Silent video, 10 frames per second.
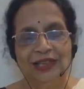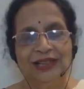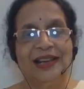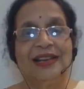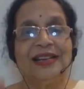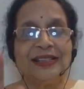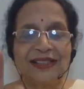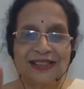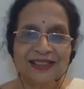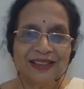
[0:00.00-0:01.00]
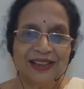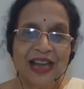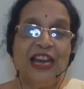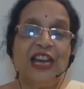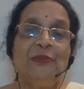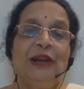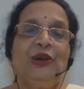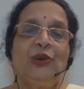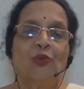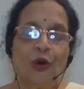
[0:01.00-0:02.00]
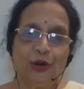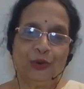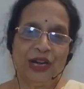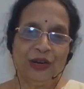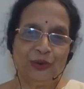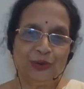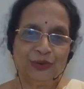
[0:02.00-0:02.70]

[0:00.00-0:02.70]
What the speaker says: there is a limit to what you can know.